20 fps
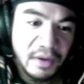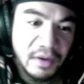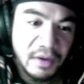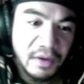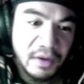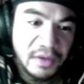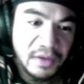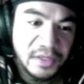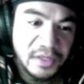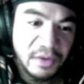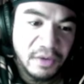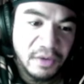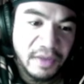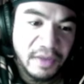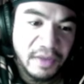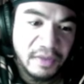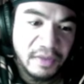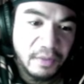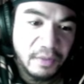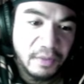so that
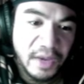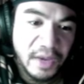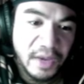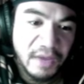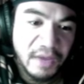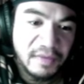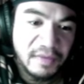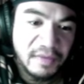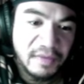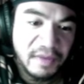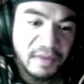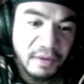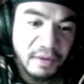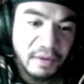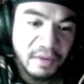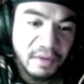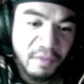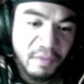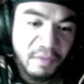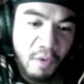the waves
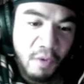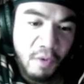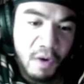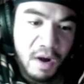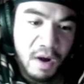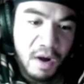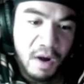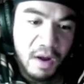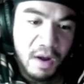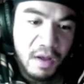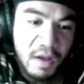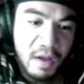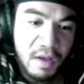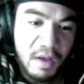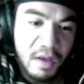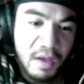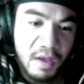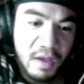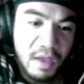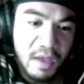thereof roar.
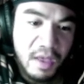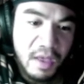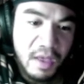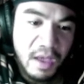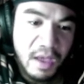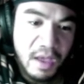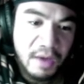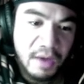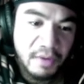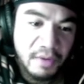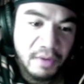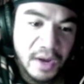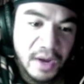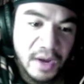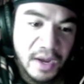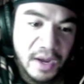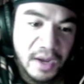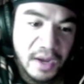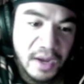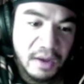
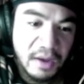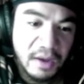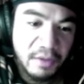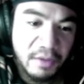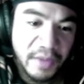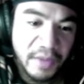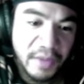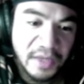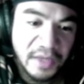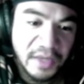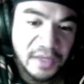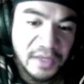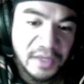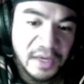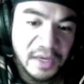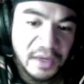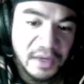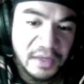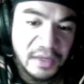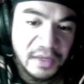Adonai Almighty
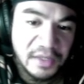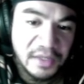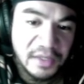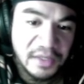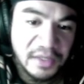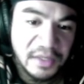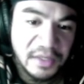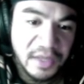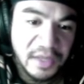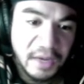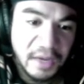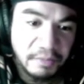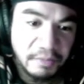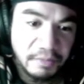is his name.